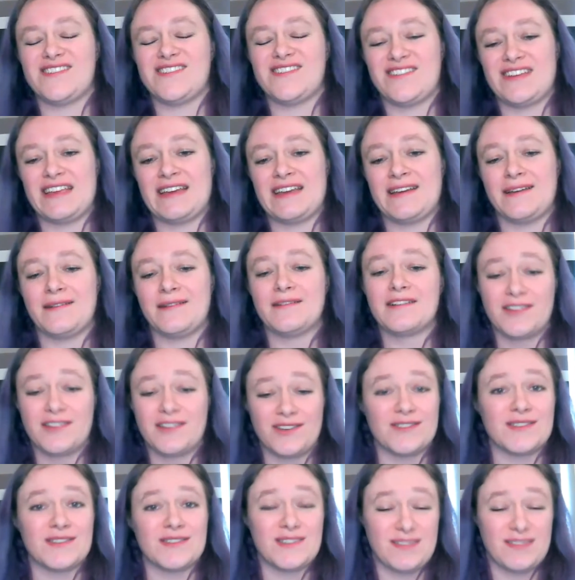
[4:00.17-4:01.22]
are, yeah,
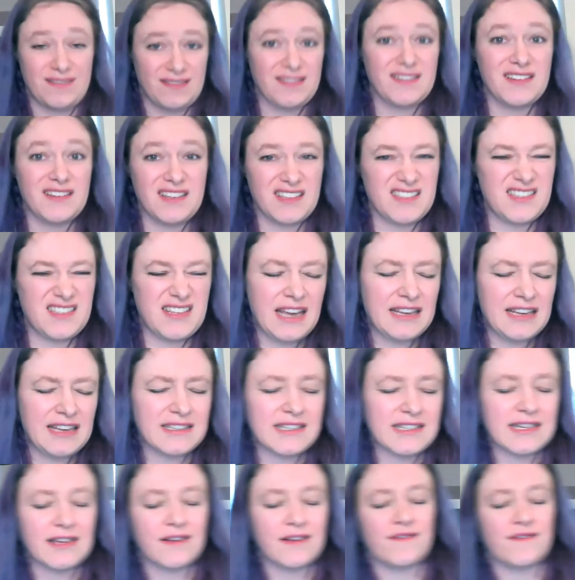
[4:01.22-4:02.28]
because it's
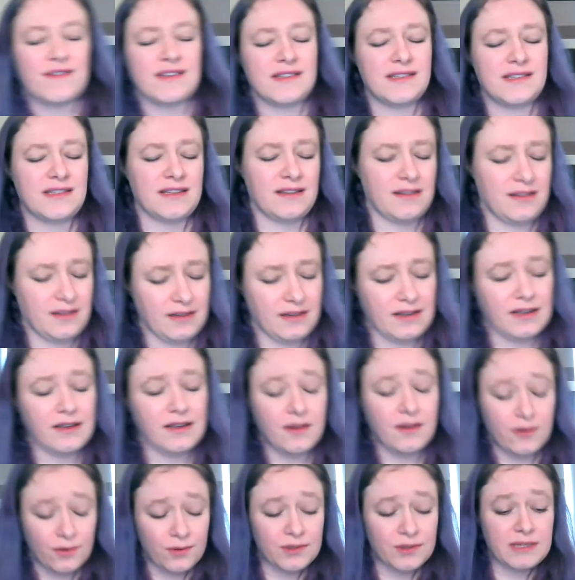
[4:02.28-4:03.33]
negative. It's an
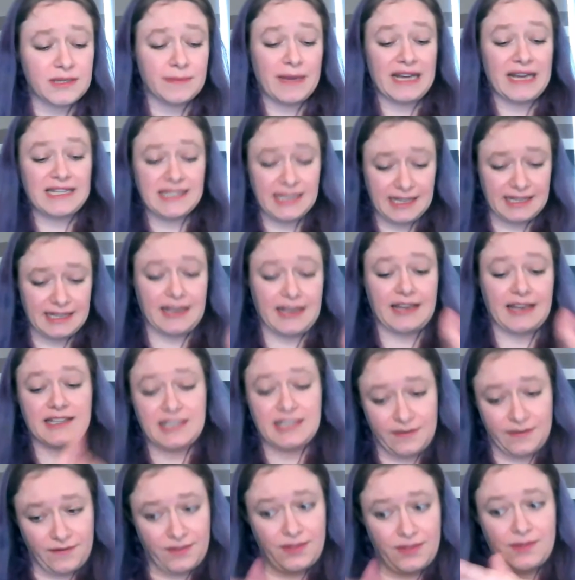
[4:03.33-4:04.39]
automatic
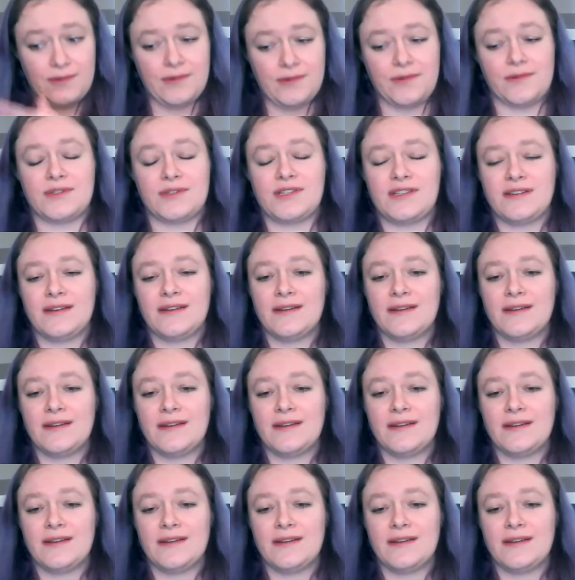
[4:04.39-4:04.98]
negative thought.